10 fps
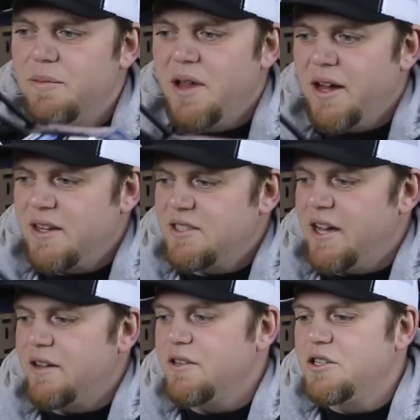I'm not
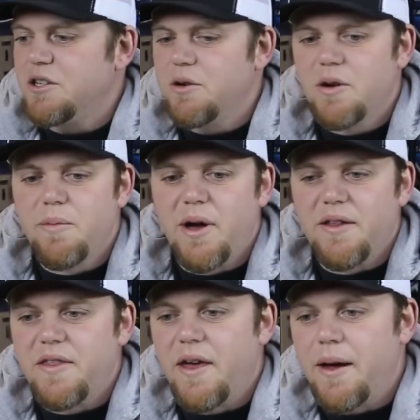exactly sure
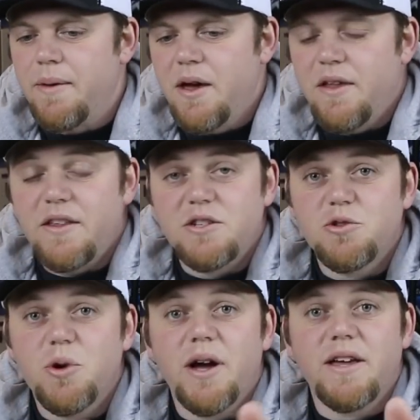about that. This
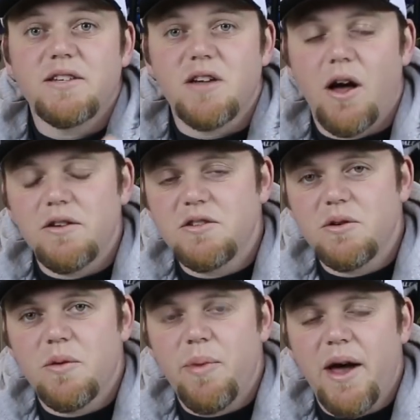truck is
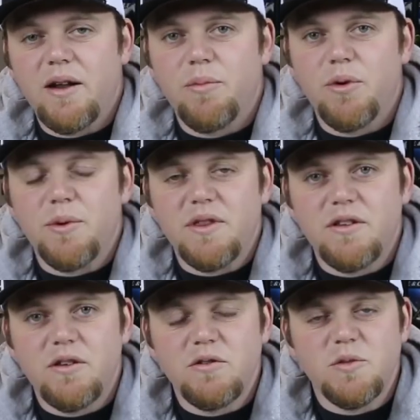also compatible with the
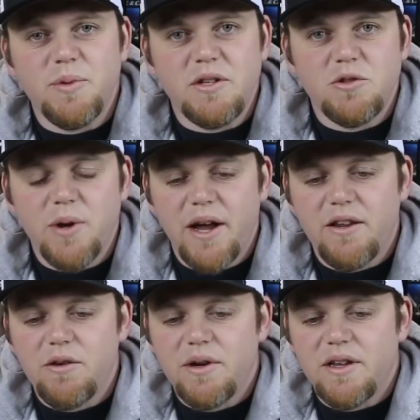2-speed
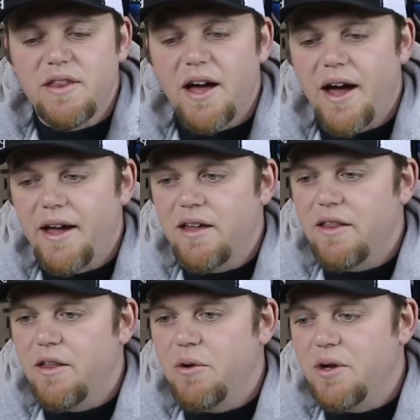tranny. You get the high
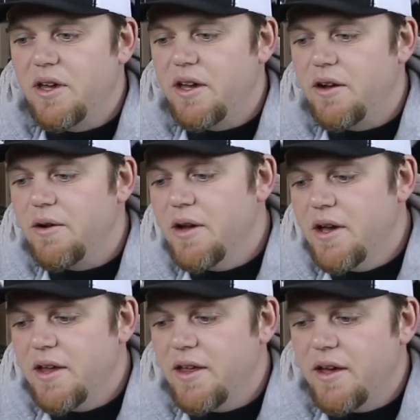and low gear.
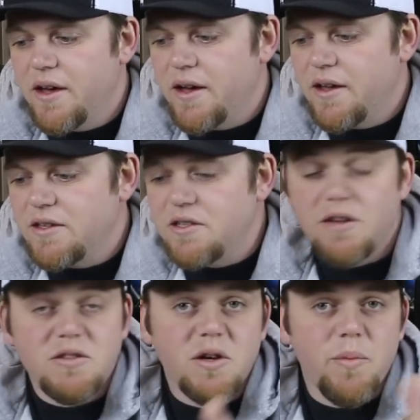It's
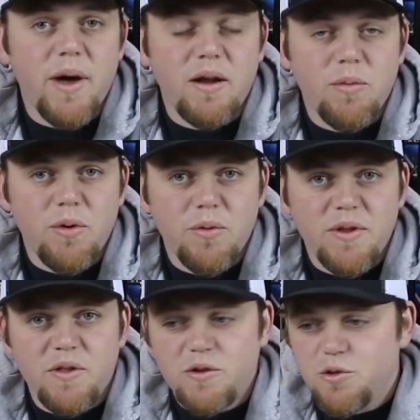also compatible
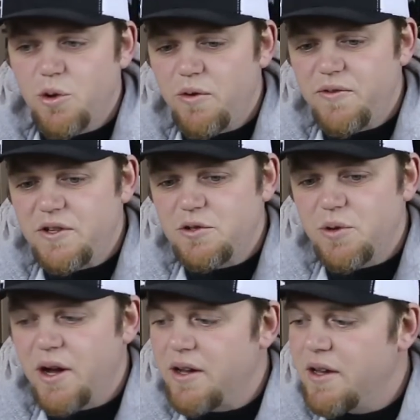with the trophy
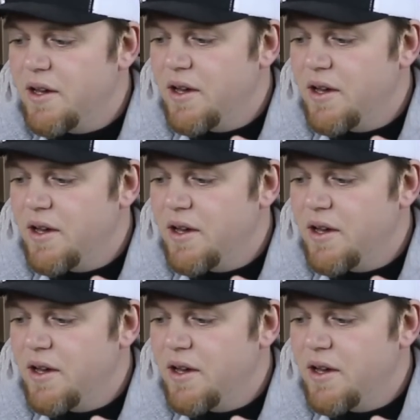truck.